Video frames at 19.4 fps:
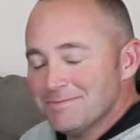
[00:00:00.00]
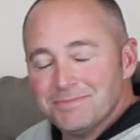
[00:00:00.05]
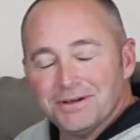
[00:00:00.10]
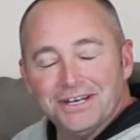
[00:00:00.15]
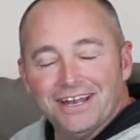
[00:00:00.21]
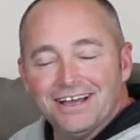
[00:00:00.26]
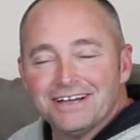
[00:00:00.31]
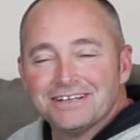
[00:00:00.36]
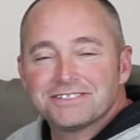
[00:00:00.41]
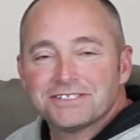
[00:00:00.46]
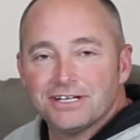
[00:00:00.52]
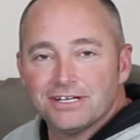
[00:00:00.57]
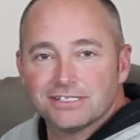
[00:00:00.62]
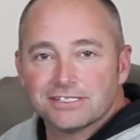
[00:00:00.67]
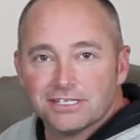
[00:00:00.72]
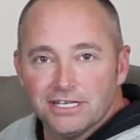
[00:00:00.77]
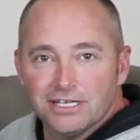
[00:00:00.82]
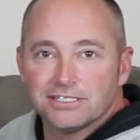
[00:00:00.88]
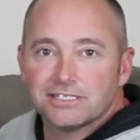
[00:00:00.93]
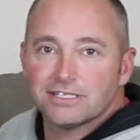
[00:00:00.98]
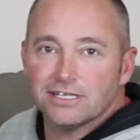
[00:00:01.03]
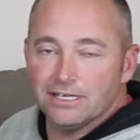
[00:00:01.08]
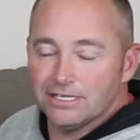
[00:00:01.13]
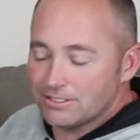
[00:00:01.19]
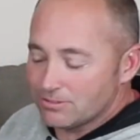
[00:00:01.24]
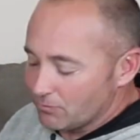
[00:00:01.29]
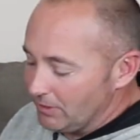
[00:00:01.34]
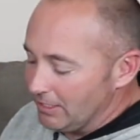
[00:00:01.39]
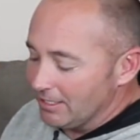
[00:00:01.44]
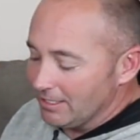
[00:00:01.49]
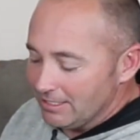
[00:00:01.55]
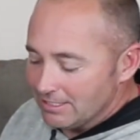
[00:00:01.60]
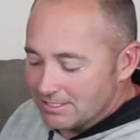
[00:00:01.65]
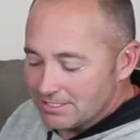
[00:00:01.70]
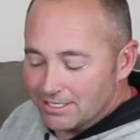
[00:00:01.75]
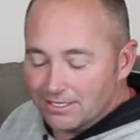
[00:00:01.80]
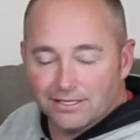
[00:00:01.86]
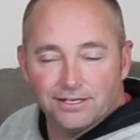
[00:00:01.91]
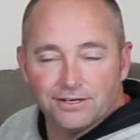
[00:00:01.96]
But no, seriously, it's
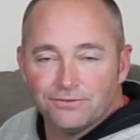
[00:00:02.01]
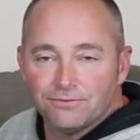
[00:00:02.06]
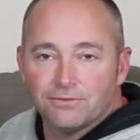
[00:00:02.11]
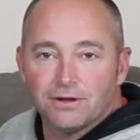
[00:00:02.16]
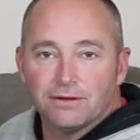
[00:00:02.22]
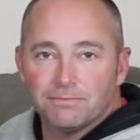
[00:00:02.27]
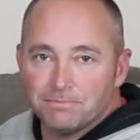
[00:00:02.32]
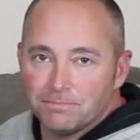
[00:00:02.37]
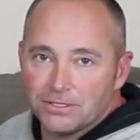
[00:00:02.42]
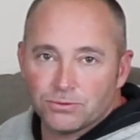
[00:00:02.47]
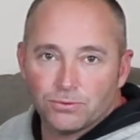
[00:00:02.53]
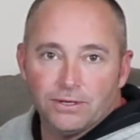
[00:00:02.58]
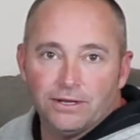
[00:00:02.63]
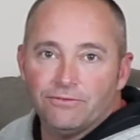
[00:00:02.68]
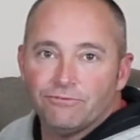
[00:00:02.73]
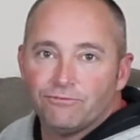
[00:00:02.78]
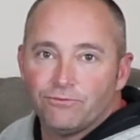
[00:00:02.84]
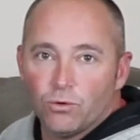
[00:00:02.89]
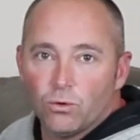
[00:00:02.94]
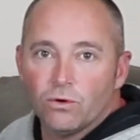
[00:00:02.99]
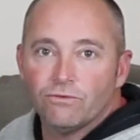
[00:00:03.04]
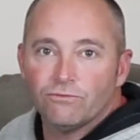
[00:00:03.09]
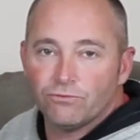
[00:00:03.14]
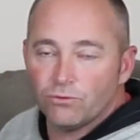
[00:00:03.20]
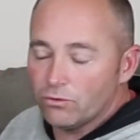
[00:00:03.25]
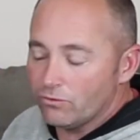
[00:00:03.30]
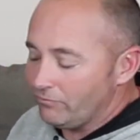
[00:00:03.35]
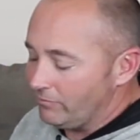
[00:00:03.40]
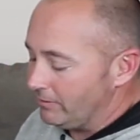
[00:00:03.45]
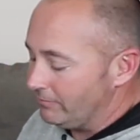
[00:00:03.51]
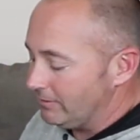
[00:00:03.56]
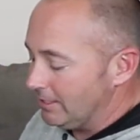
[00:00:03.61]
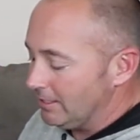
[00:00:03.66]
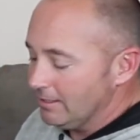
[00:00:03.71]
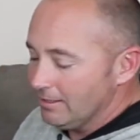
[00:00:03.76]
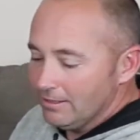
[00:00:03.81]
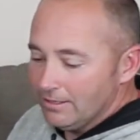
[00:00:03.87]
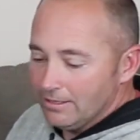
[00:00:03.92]
realistically between 4 and 450.